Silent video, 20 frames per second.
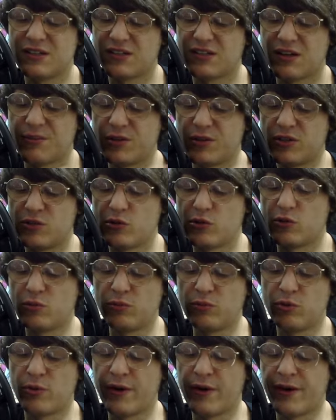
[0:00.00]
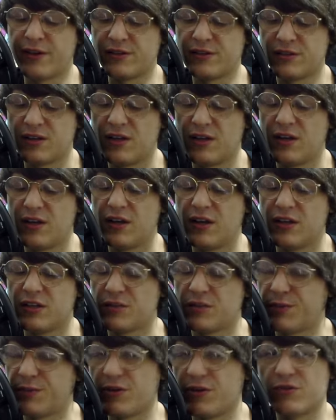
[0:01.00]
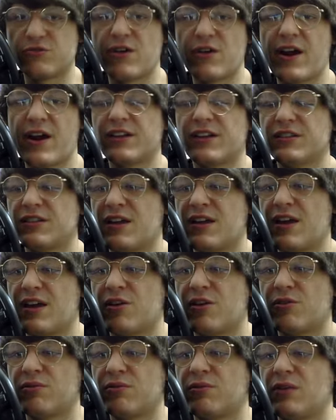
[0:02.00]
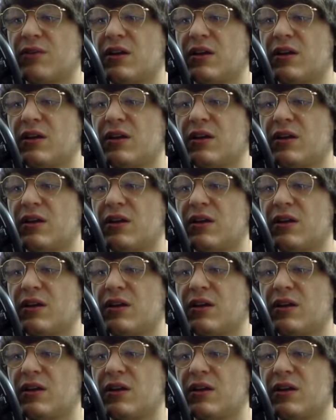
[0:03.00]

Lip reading: summon 2 Blue Eyes Spirit Dragons now.